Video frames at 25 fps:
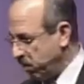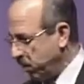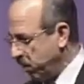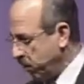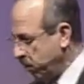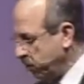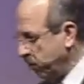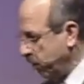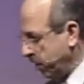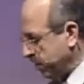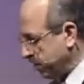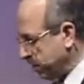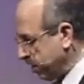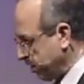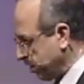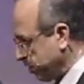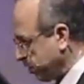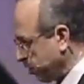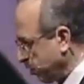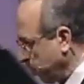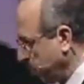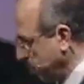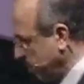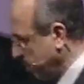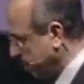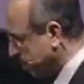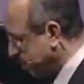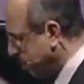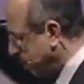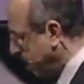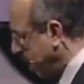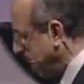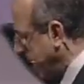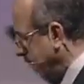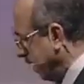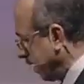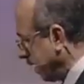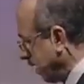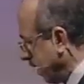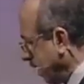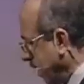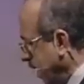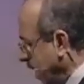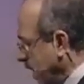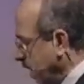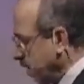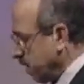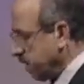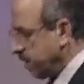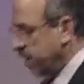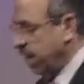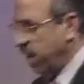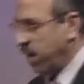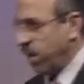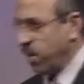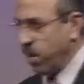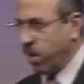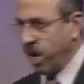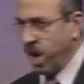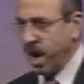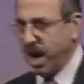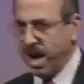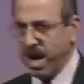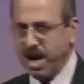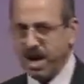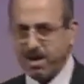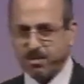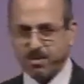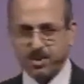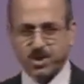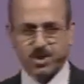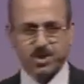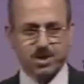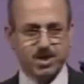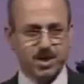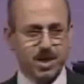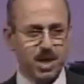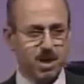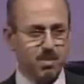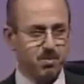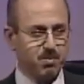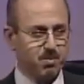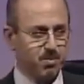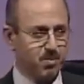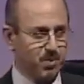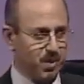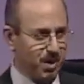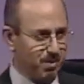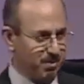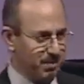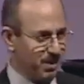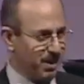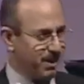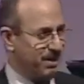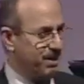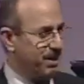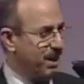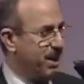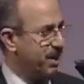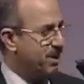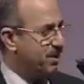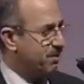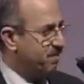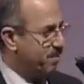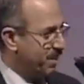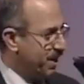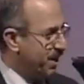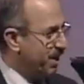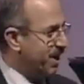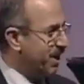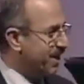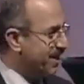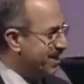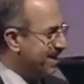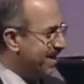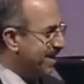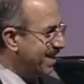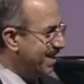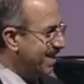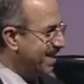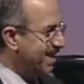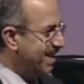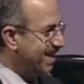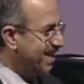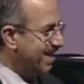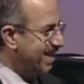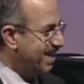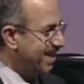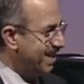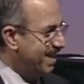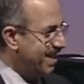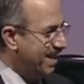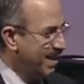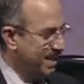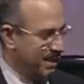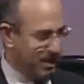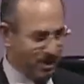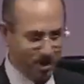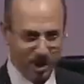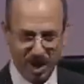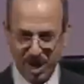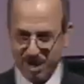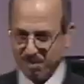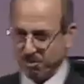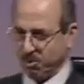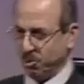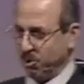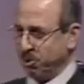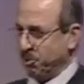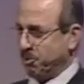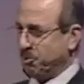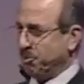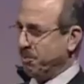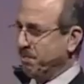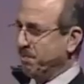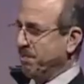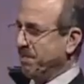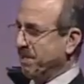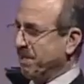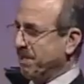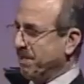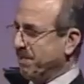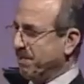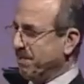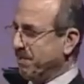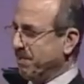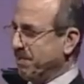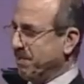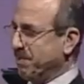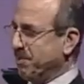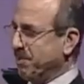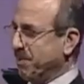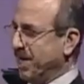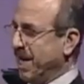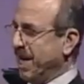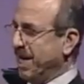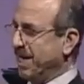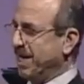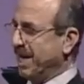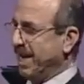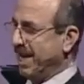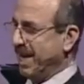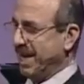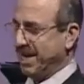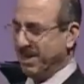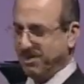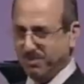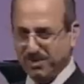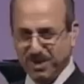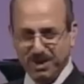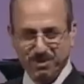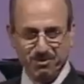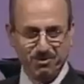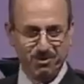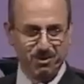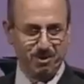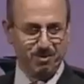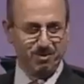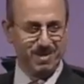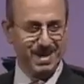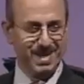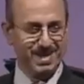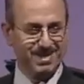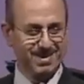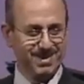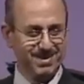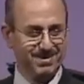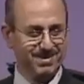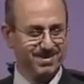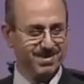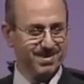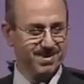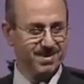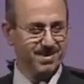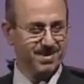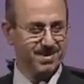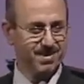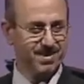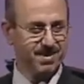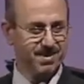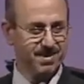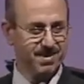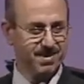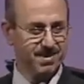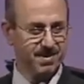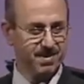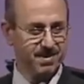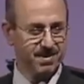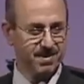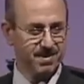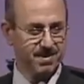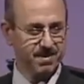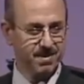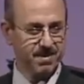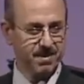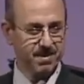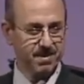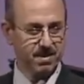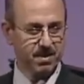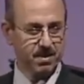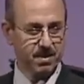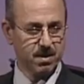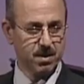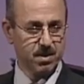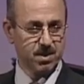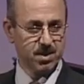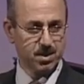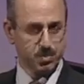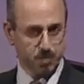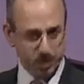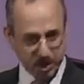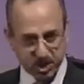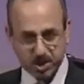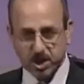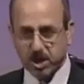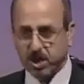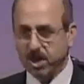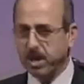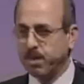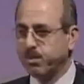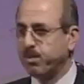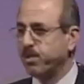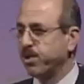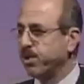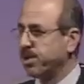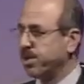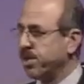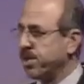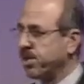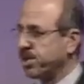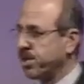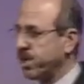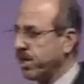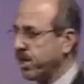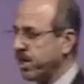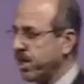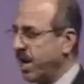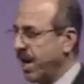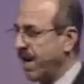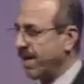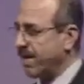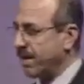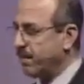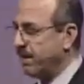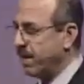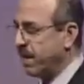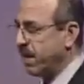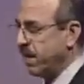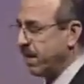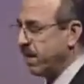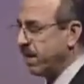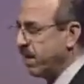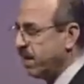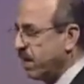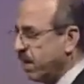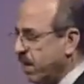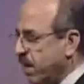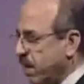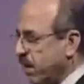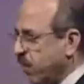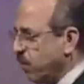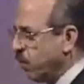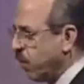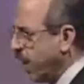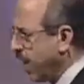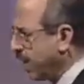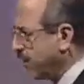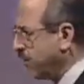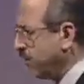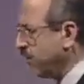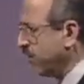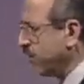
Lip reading: was the strongest part. Now, I have escaped from the death penalty. Now I'm going to create another one for myself. Especially a politician like me, why you're